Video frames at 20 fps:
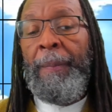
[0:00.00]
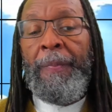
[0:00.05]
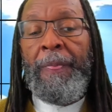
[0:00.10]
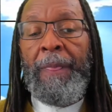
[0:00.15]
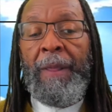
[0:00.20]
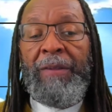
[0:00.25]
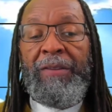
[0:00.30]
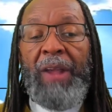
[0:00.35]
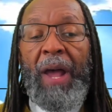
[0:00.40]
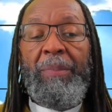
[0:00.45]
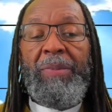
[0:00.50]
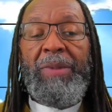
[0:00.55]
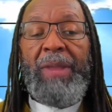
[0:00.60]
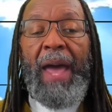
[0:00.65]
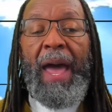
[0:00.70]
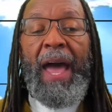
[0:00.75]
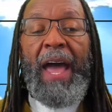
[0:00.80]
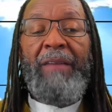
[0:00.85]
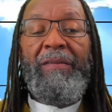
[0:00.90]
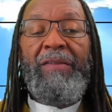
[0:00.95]

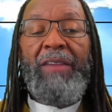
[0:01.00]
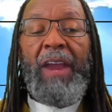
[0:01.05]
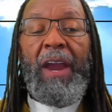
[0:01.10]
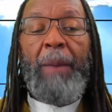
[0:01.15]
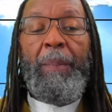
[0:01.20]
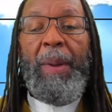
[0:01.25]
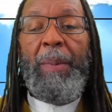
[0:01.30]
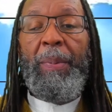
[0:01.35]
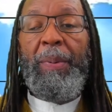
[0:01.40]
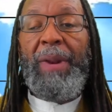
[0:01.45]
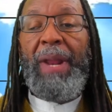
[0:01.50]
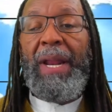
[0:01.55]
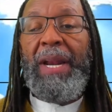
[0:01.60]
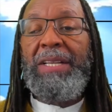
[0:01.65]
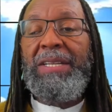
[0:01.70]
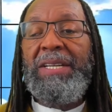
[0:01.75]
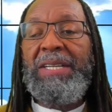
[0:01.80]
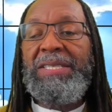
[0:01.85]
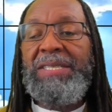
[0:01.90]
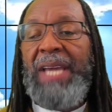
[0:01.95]
Sometimes there are people that
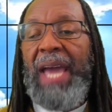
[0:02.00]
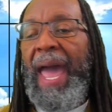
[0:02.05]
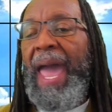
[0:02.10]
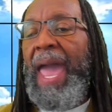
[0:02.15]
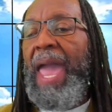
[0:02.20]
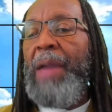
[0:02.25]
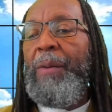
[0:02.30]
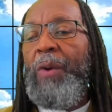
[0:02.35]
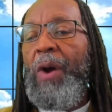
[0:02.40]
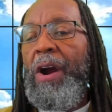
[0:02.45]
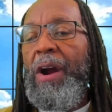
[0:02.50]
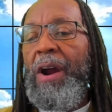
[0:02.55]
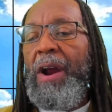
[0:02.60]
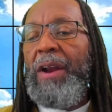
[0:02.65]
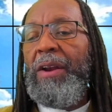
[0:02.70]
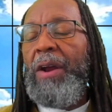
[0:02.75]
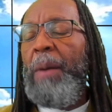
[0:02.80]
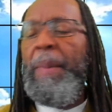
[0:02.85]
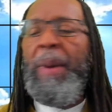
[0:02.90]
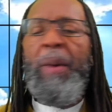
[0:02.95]
just say, I ain't
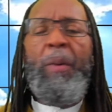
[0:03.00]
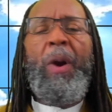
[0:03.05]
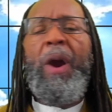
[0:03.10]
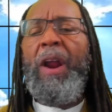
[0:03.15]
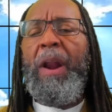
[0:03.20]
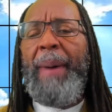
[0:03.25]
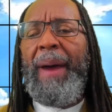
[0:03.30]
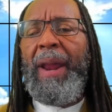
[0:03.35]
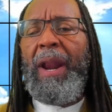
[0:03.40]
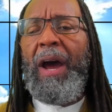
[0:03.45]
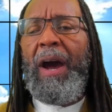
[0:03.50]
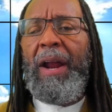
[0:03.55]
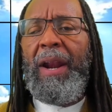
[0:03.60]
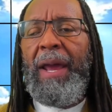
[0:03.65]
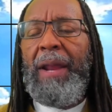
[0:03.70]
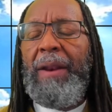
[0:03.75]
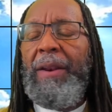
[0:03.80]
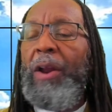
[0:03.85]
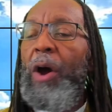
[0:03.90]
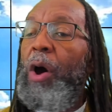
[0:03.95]
worried, don't be worried about all
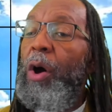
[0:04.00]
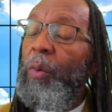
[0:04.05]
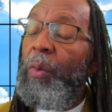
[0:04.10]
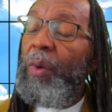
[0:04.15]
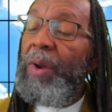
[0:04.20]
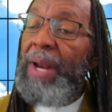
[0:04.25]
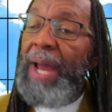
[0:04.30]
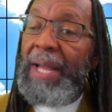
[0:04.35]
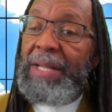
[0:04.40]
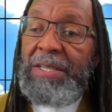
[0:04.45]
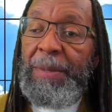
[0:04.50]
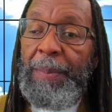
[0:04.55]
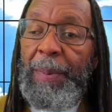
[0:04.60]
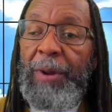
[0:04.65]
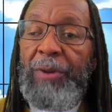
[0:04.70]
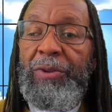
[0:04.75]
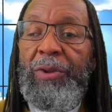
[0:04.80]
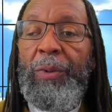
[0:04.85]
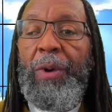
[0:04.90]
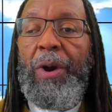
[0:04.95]
that. No, we're not
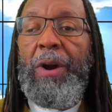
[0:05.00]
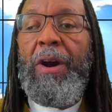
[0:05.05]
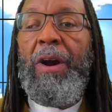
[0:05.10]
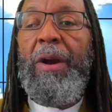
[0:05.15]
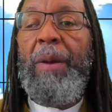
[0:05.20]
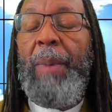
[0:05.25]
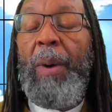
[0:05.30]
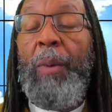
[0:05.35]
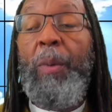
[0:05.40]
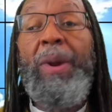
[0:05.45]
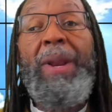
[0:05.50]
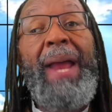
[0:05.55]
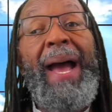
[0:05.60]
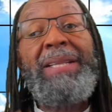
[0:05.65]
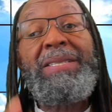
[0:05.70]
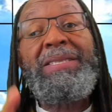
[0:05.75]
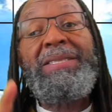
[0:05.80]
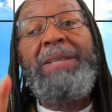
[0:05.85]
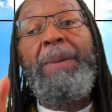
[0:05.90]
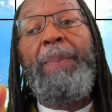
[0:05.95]
supposed to worry, but we're
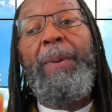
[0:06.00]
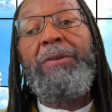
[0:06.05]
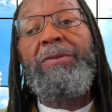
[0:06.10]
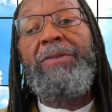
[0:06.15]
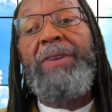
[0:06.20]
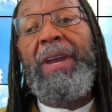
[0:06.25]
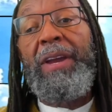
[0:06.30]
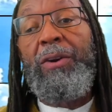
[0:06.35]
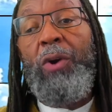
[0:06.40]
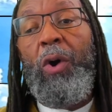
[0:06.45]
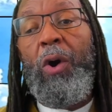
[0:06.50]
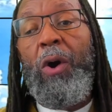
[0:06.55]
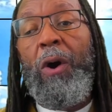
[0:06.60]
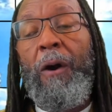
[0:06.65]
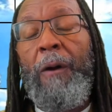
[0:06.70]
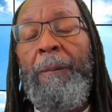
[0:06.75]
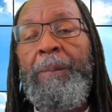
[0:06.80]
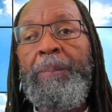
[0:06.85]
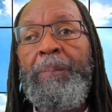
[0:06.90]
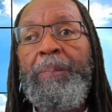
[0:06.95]
not supposed to
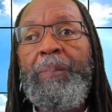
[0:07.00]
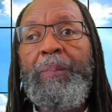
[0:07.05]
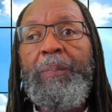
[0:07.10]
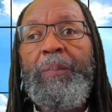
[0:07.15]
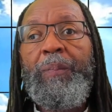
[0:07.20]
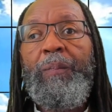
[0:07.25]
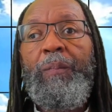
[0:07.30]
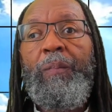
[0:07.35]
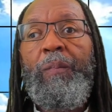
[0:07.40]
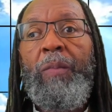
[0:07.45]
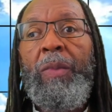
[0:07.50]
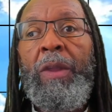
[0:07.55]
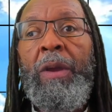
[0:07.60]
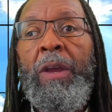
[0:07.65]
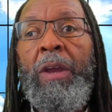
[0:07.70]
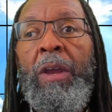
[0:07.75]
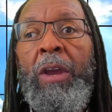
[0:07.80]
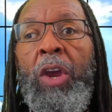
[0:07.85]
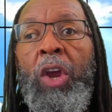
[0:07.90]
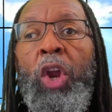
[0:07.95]
ignore,
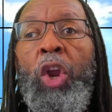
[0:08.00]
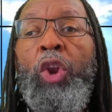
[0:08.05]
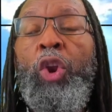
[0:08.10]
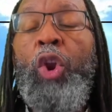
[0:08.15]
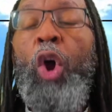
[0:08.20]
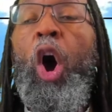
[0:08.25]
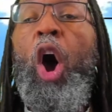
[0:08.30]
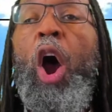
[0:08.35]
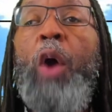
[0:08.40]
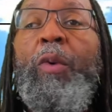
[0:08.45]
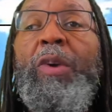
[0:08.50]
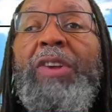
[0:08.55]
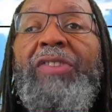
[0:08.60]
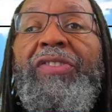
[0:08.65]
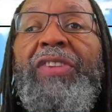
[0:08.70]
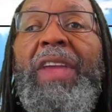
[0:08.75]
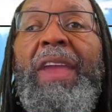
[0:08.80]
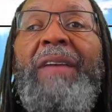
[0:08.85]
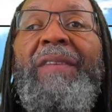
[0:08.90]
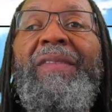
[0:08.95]
nor
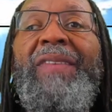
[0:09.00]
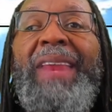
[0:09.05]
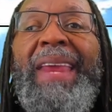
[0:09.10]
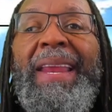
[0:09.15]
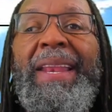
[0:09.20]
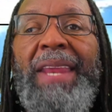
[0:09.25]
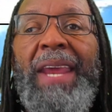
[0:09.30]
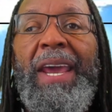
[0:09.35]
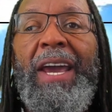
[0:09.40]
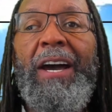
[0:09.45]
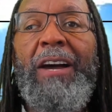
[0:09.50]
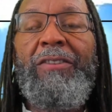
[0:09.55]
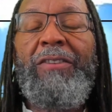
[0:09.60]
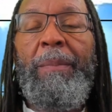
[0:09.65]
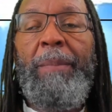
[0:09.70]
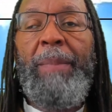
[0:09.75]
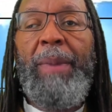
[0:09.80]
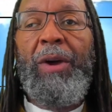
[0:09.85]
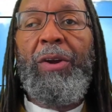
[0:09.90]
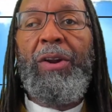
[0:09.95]
receive details
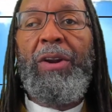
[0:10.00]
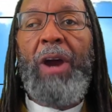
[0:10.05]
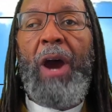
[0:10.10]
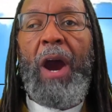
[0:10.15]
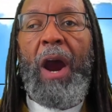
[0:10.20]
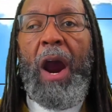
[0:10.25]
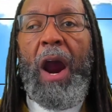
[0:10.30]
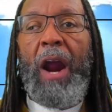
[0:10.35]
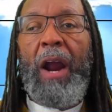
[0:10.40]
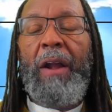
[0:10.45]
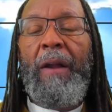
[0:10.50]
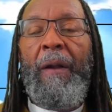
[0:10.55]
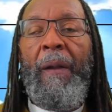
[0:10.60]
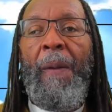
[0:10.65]
in building the ark.